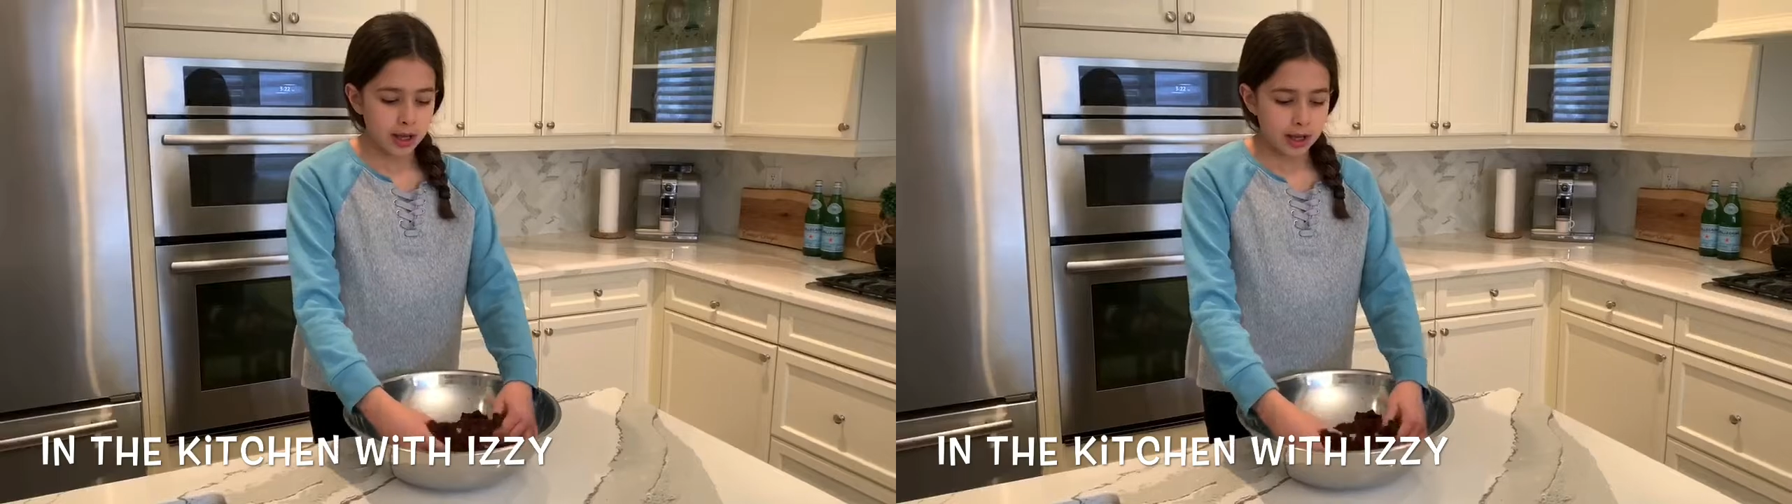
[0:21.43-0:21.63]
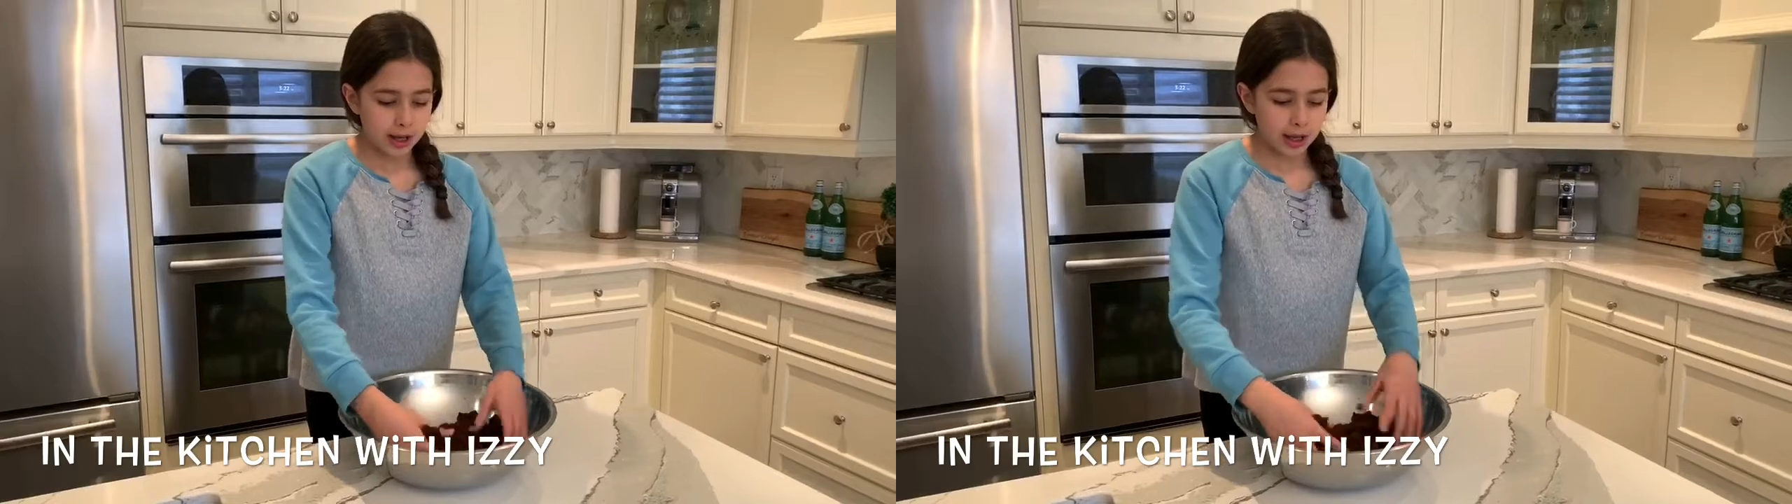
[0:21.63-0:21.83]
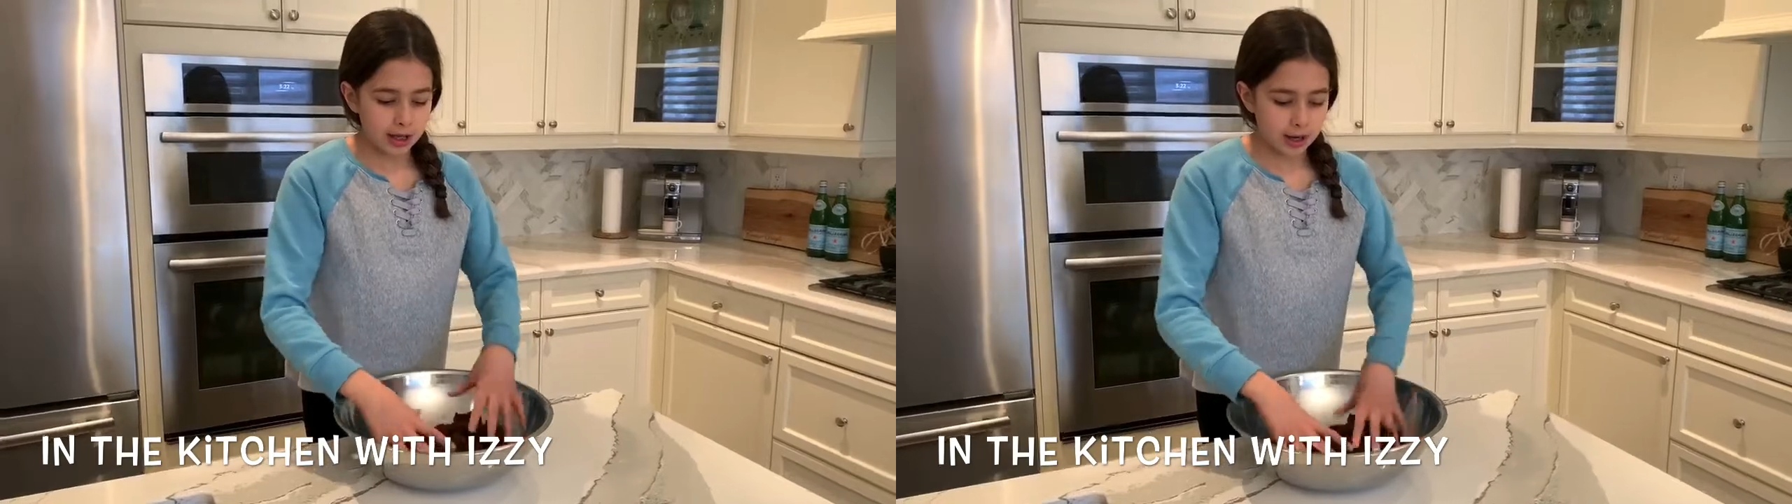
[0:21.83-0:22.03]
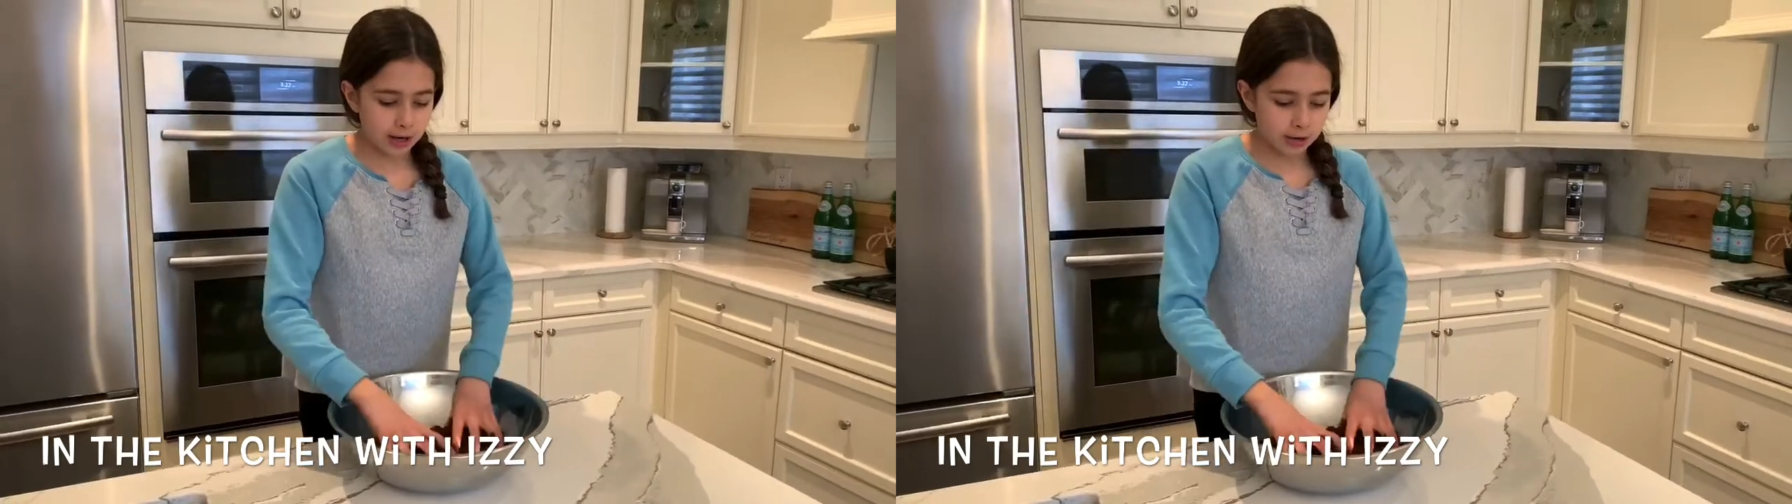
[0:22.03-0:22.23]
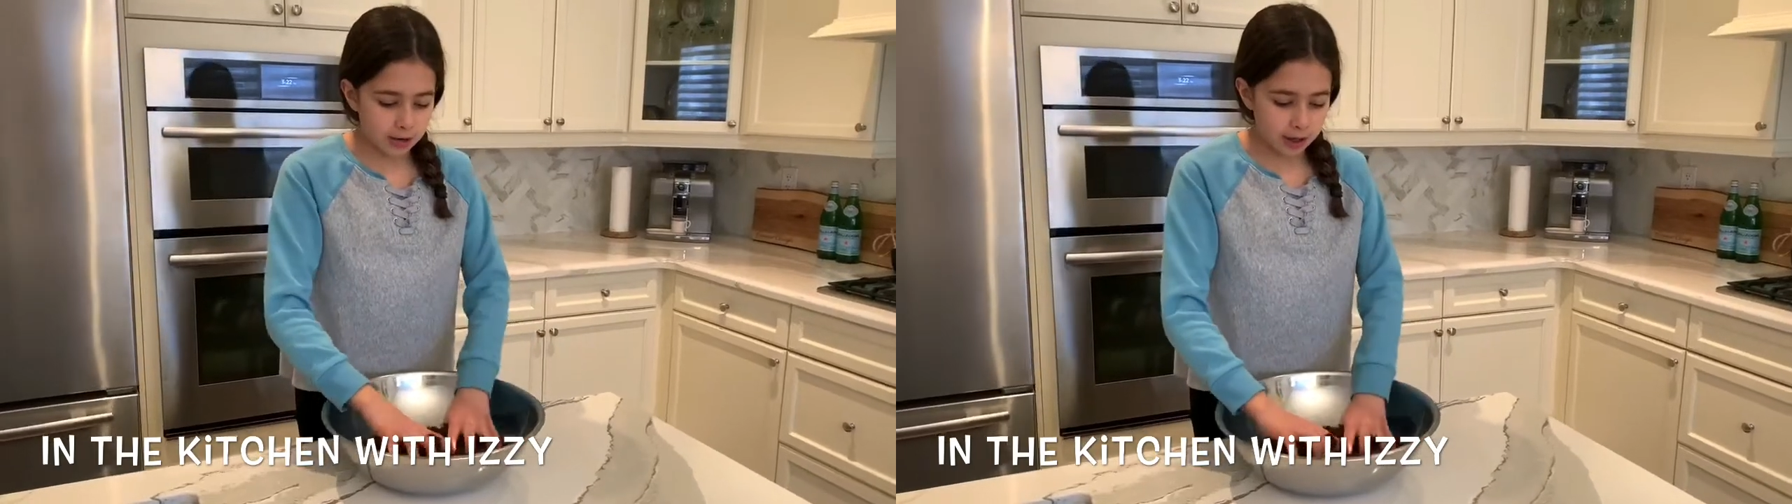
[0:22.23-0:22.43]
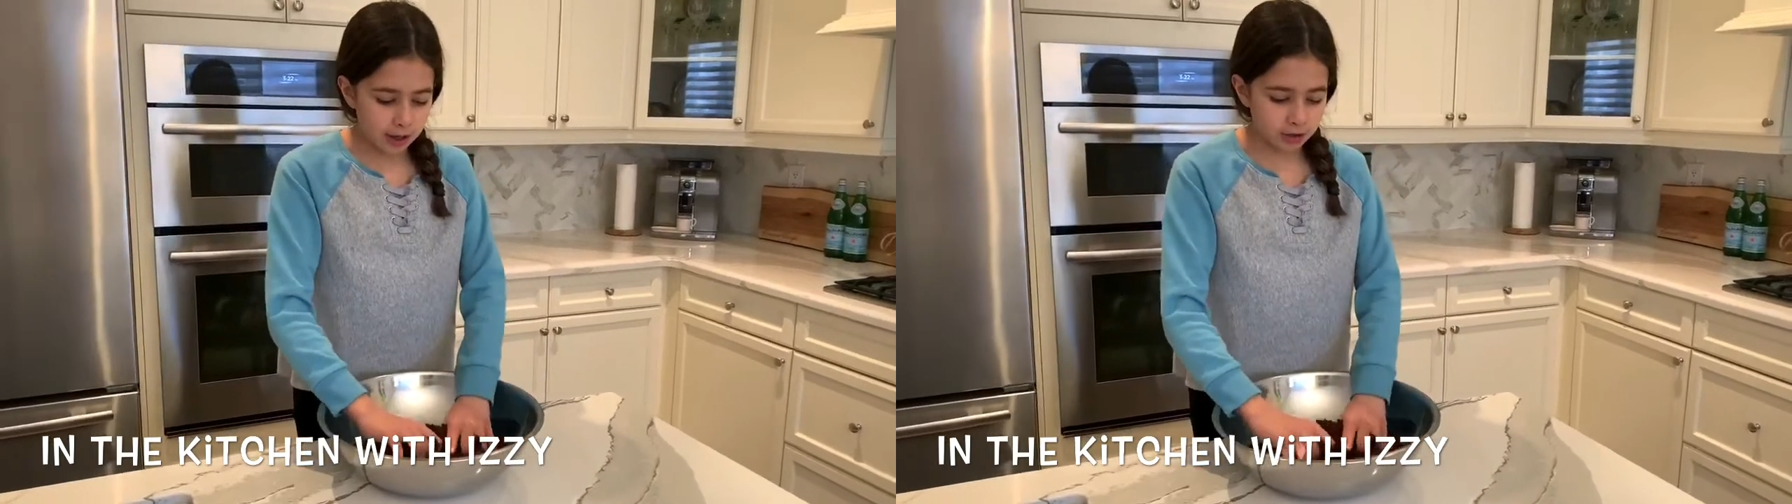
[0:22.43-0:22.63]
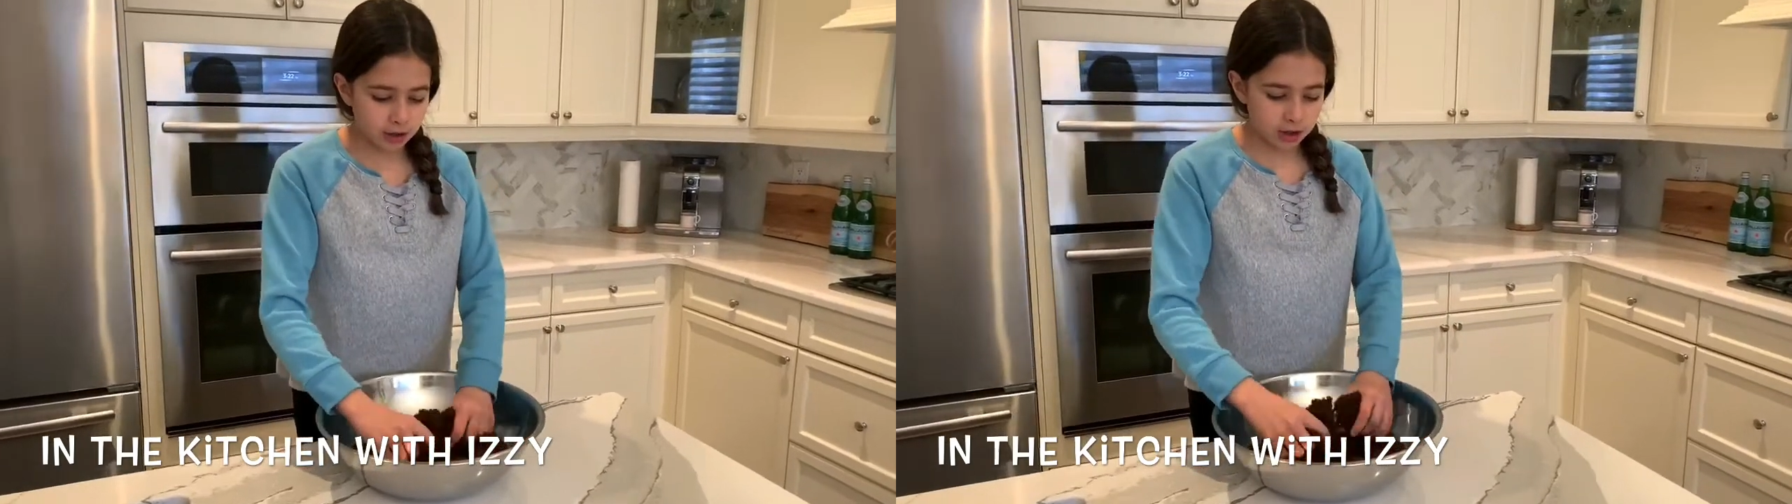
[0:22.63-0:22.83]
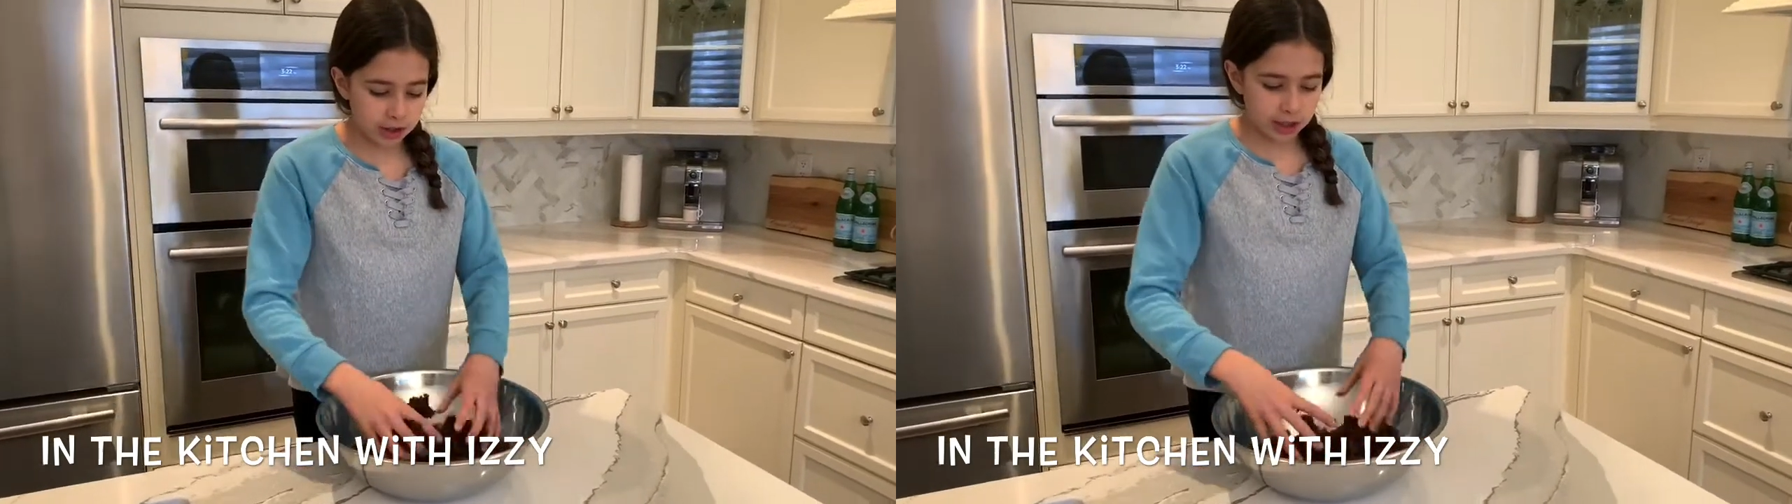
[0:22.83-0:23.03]
And now I'm
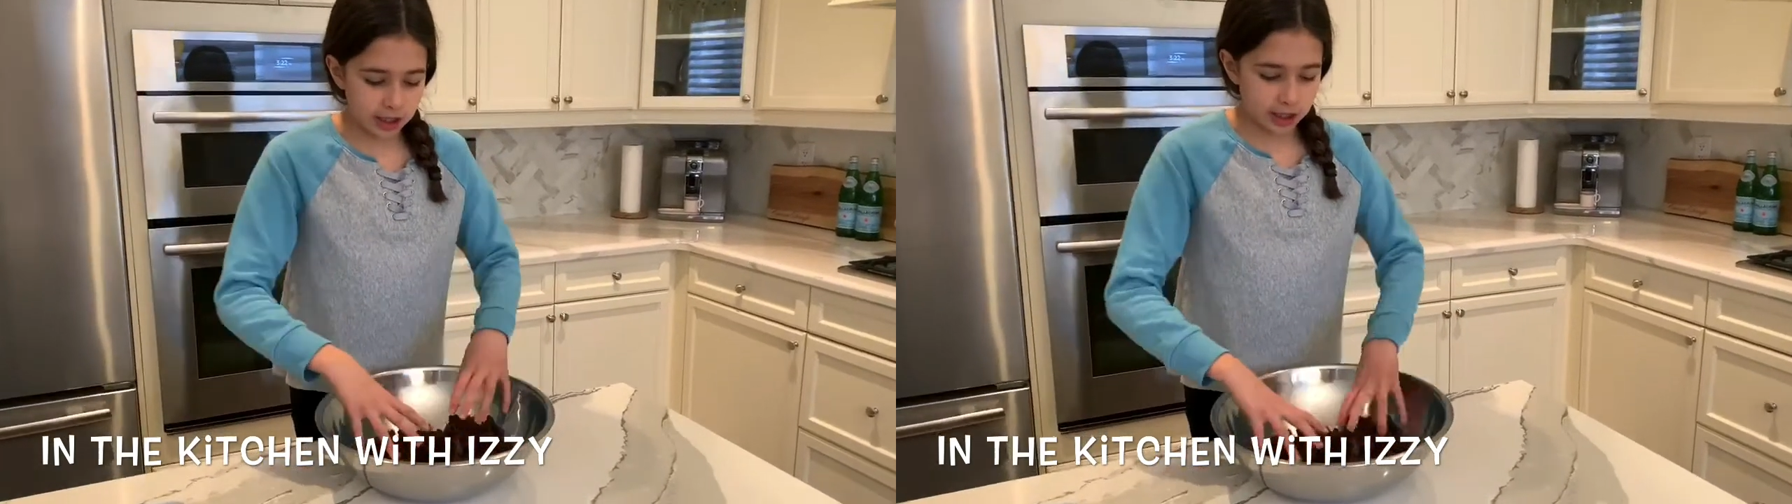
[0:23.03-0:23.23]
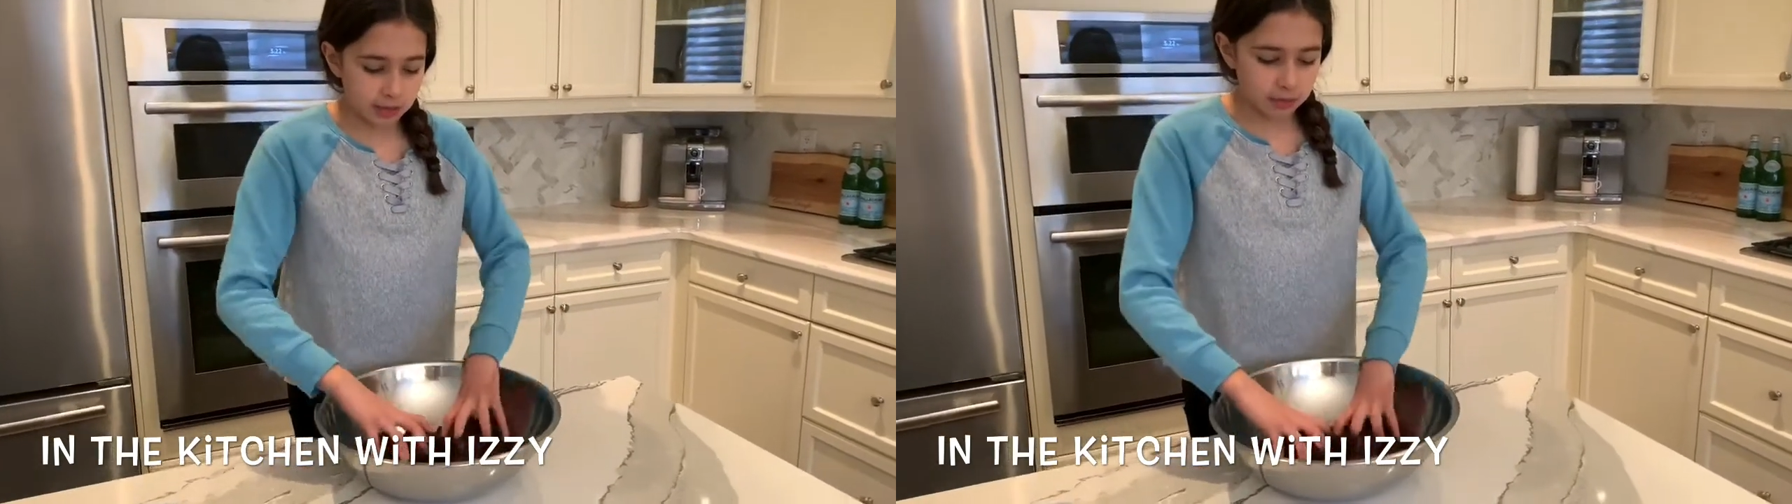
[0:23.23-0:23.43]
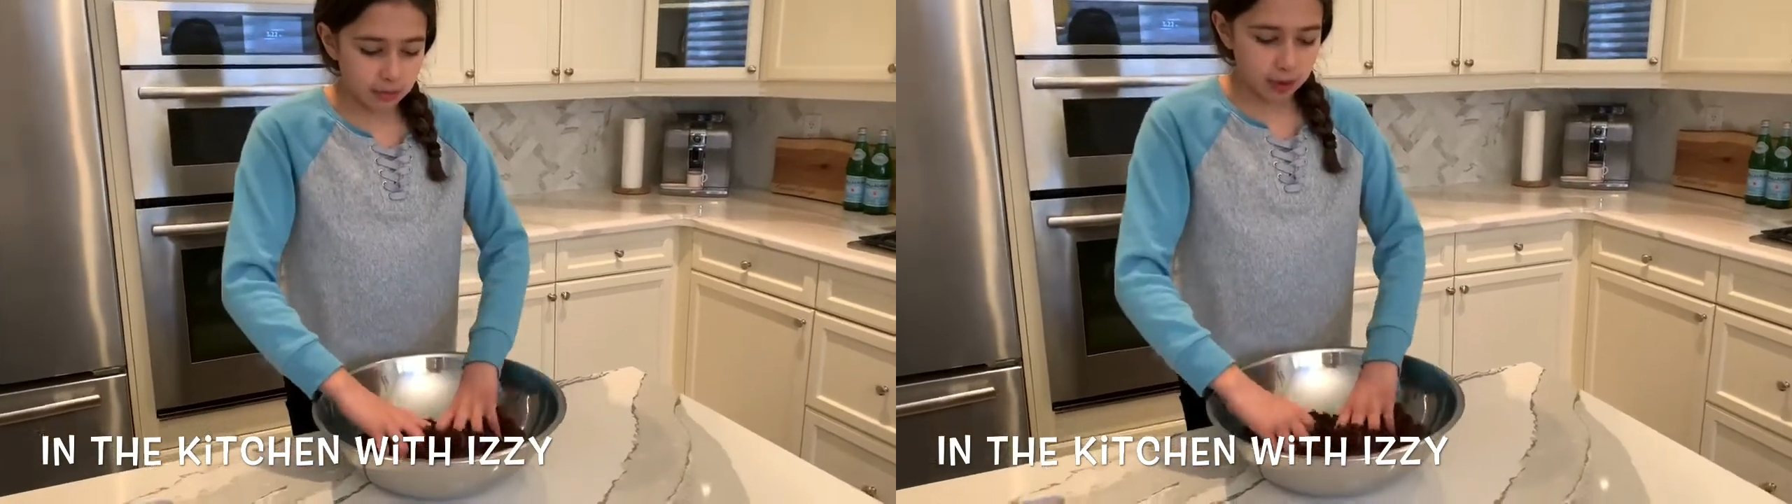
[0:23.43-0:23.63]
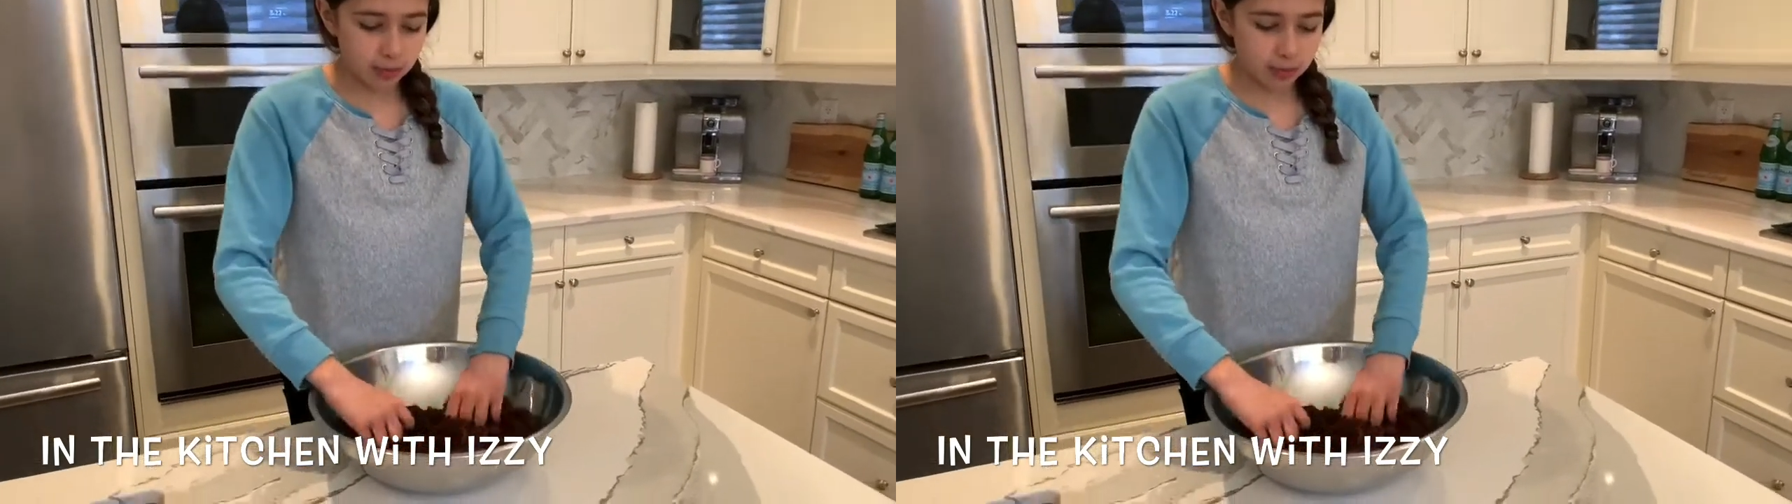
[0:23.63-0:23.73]
just taking with my